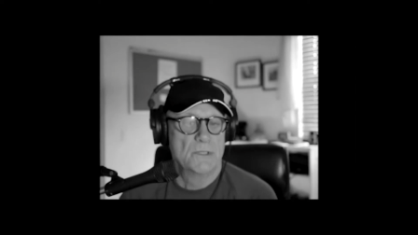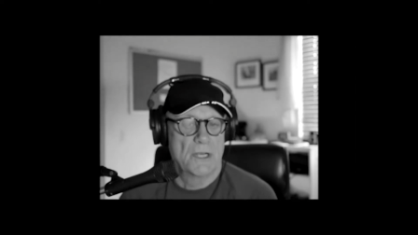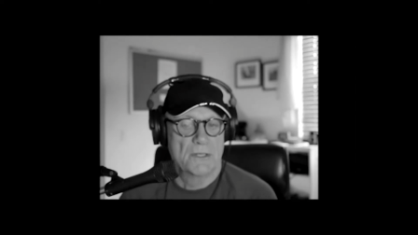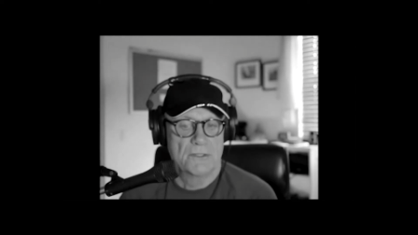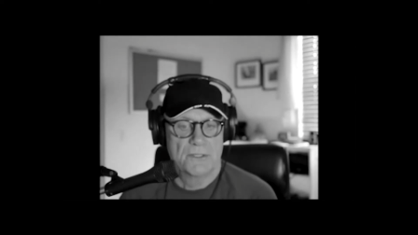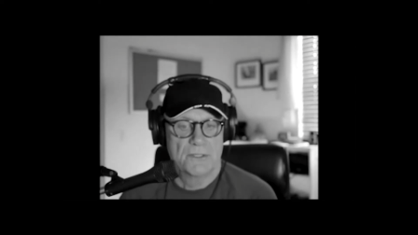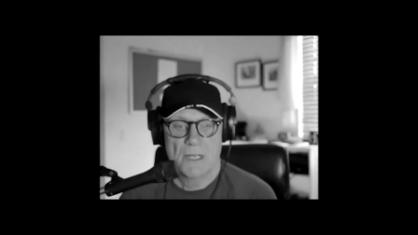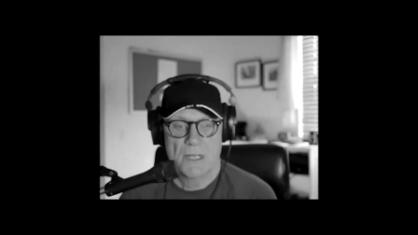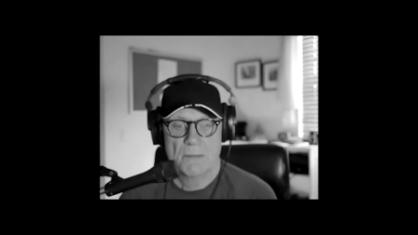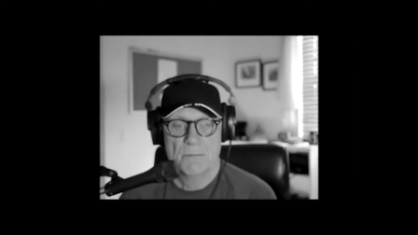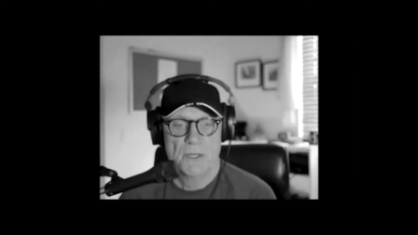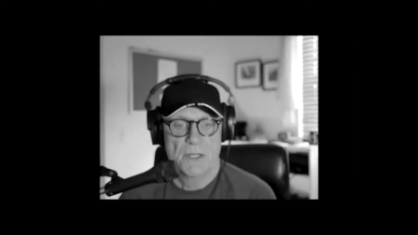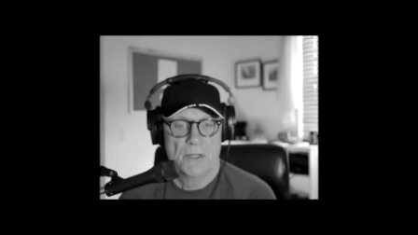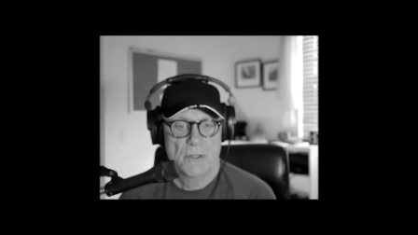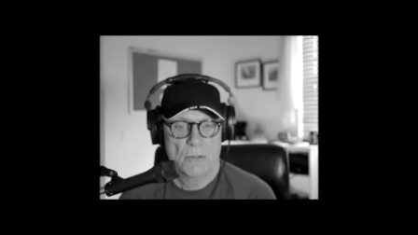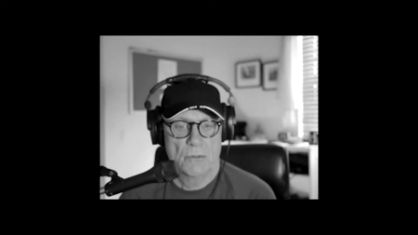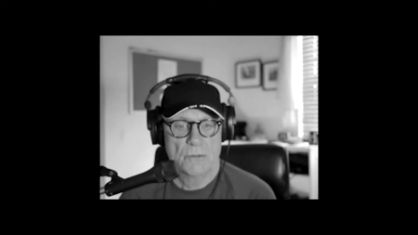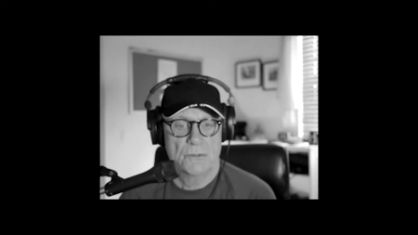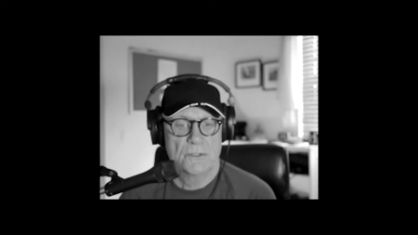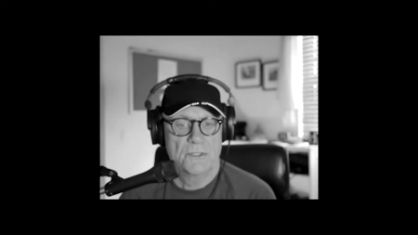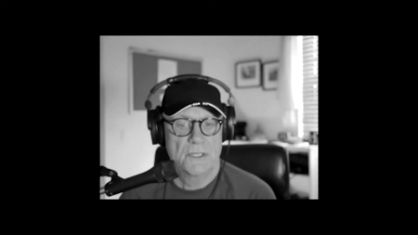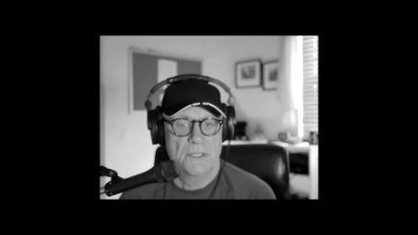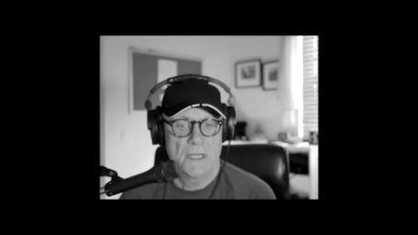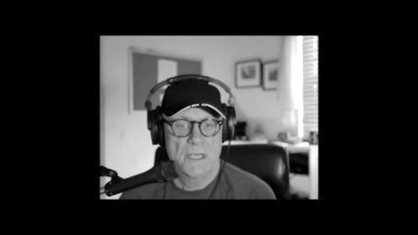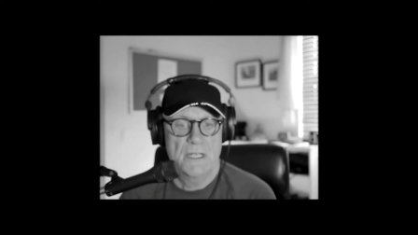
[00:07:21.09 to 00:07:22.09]
are some of
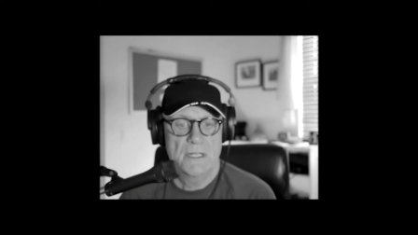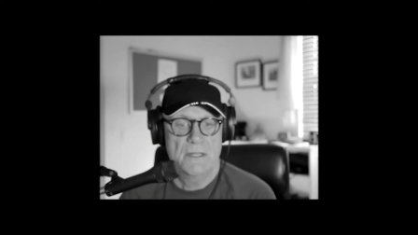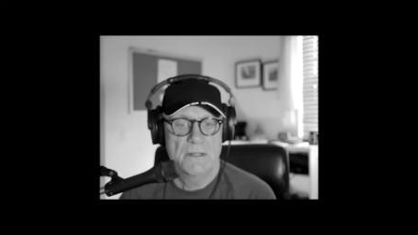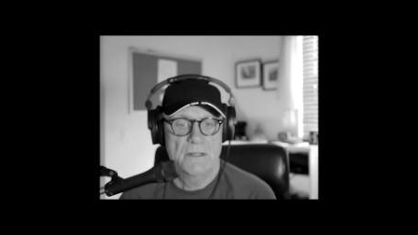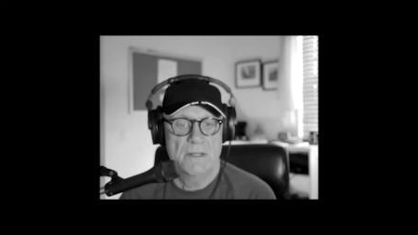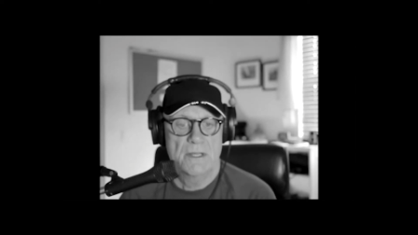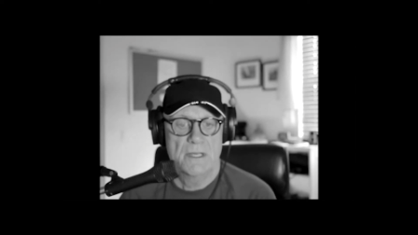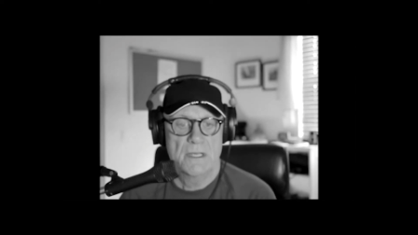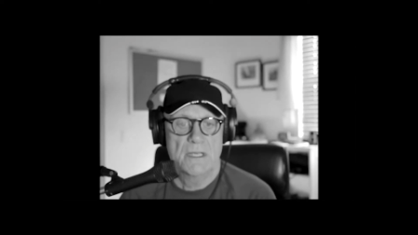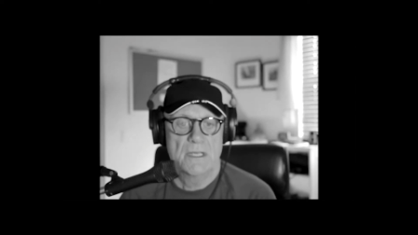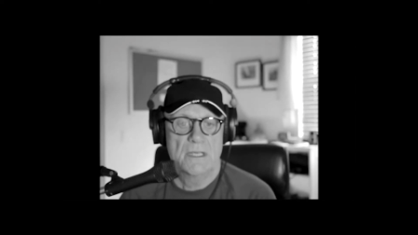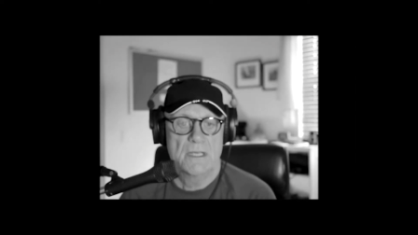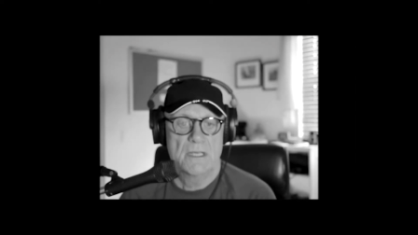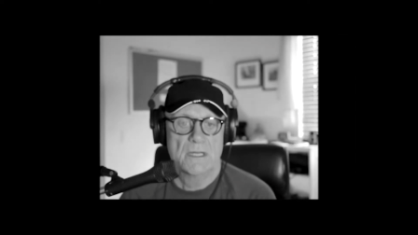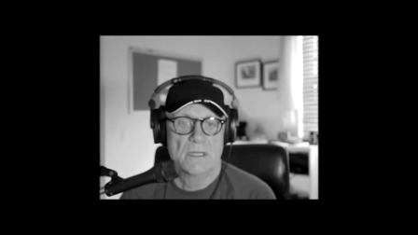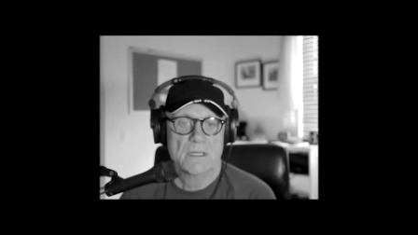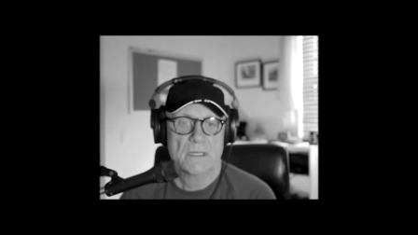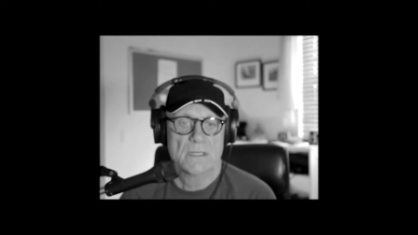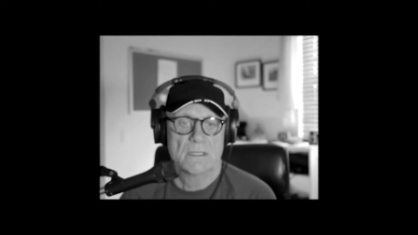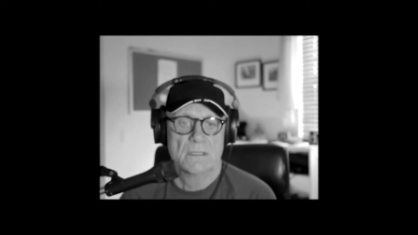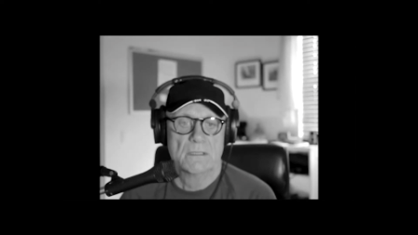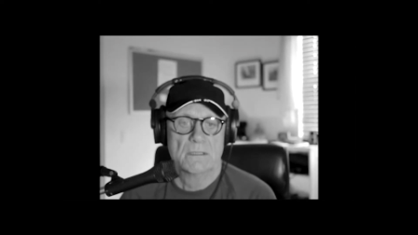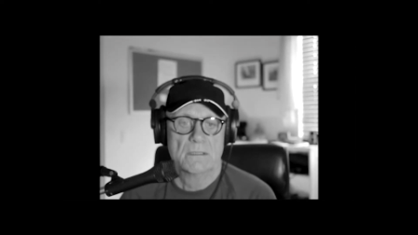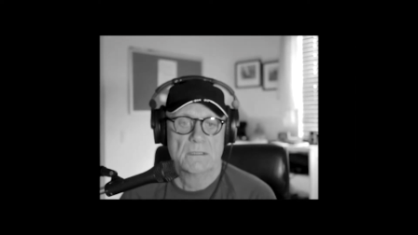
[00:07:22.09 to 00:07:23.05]
those in the uh,